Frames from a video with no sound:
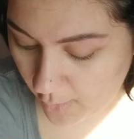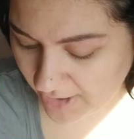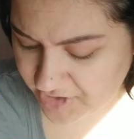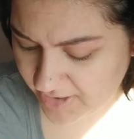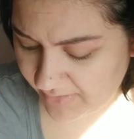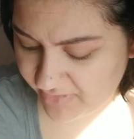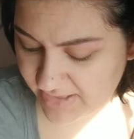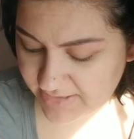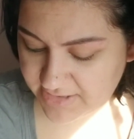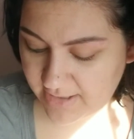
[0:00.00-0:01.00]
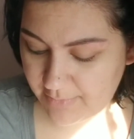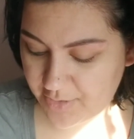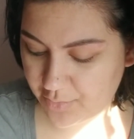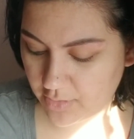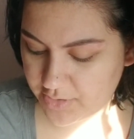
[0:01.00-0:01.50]
Actually, everything is going to be
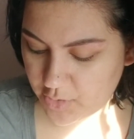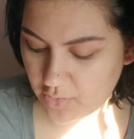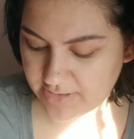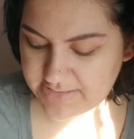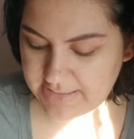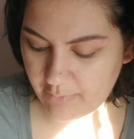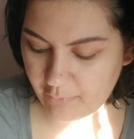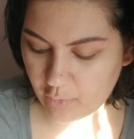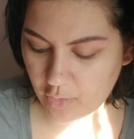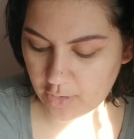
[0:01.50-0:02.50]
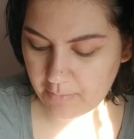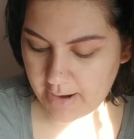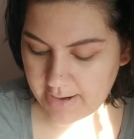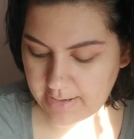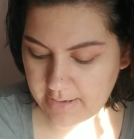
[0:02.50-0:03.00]
drugstore except for
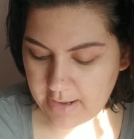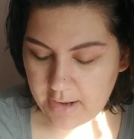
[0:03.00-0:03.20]
my